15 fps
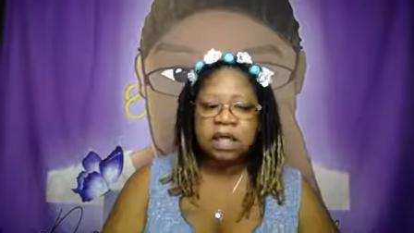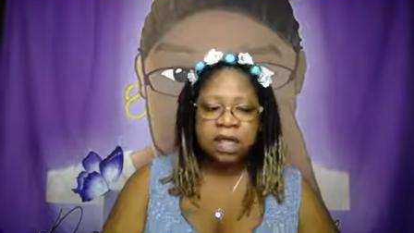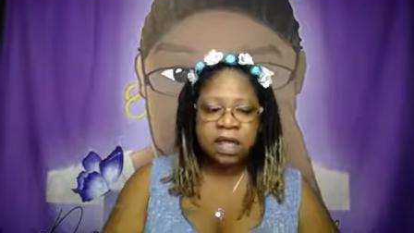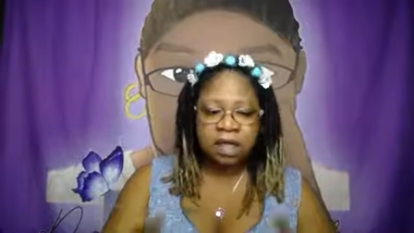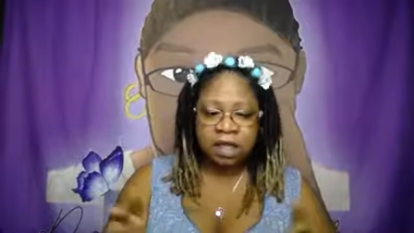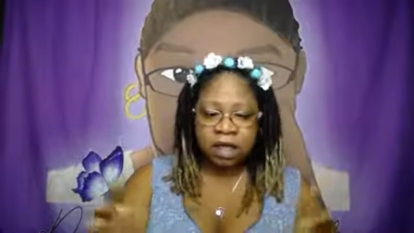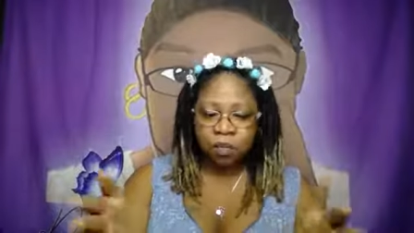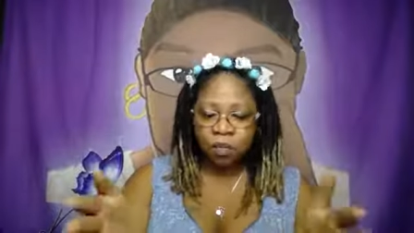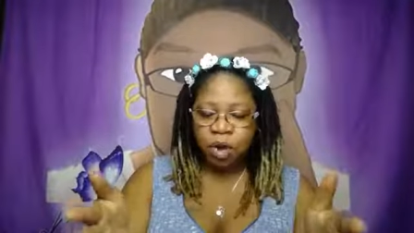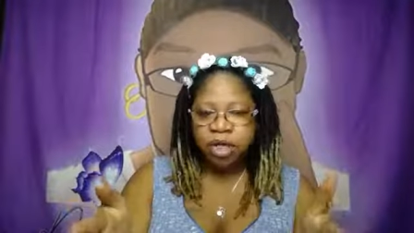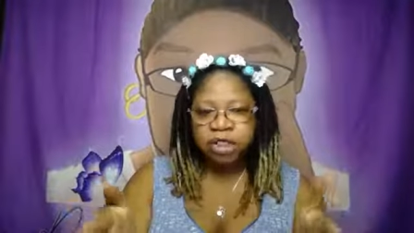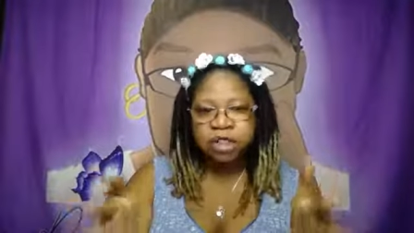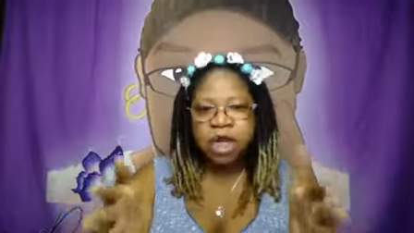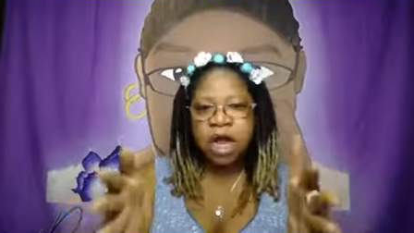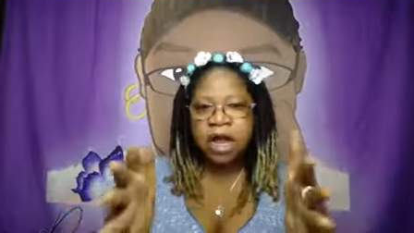And then
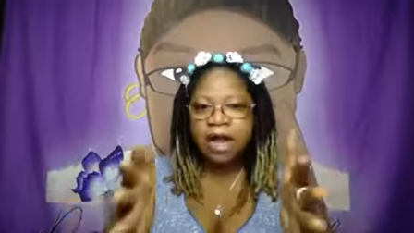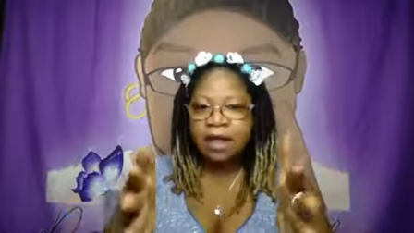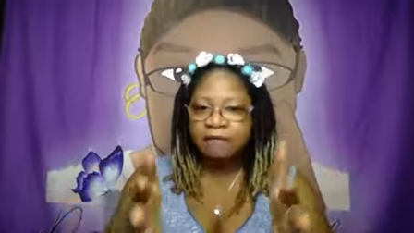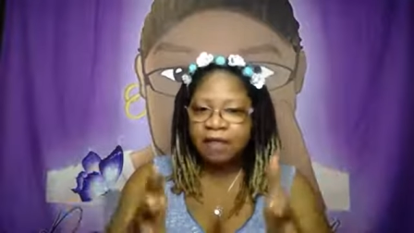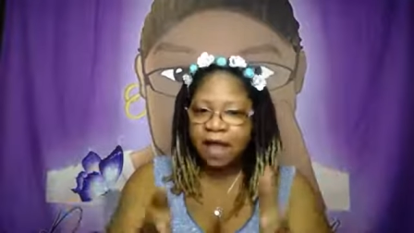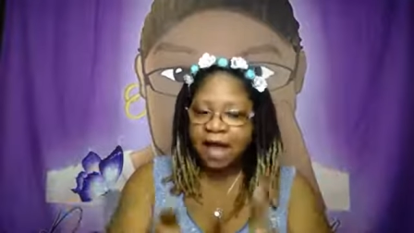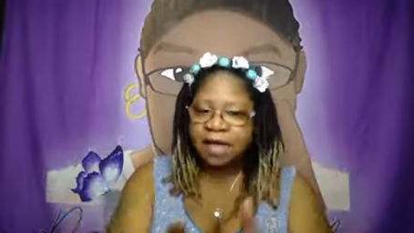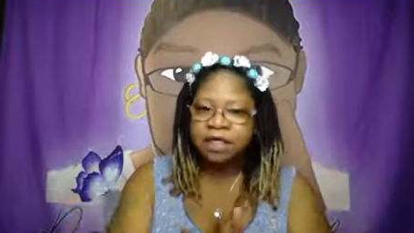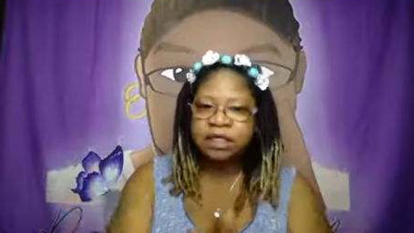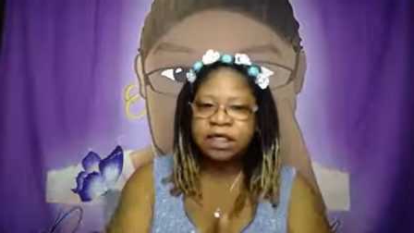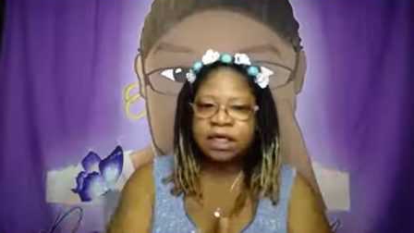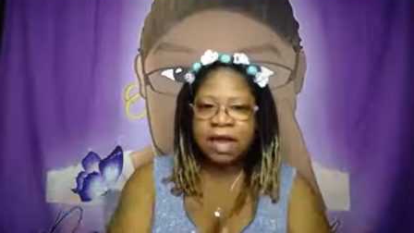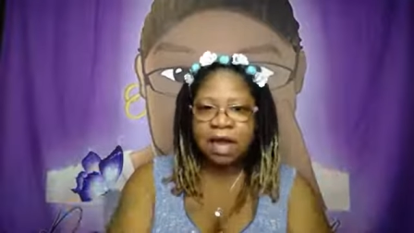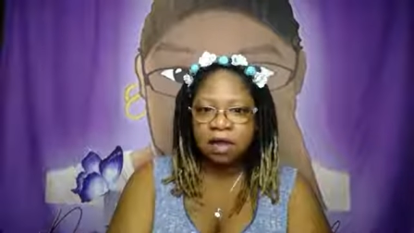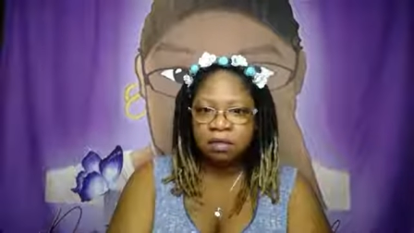once y'all have hashed
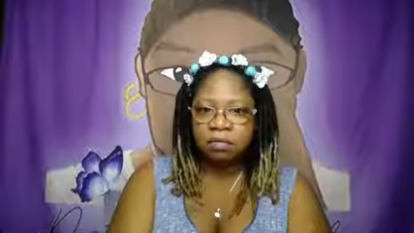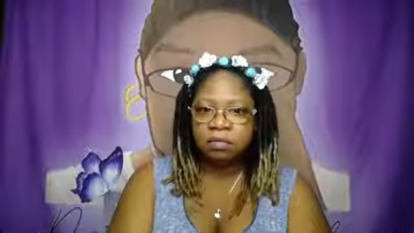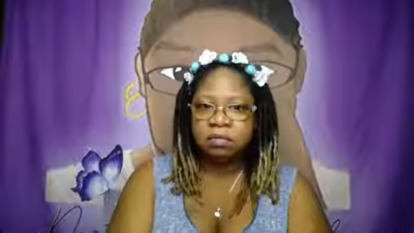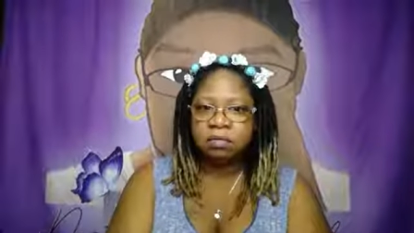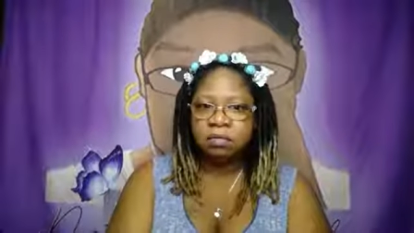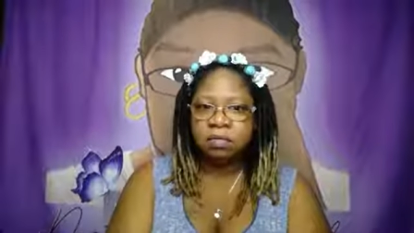it out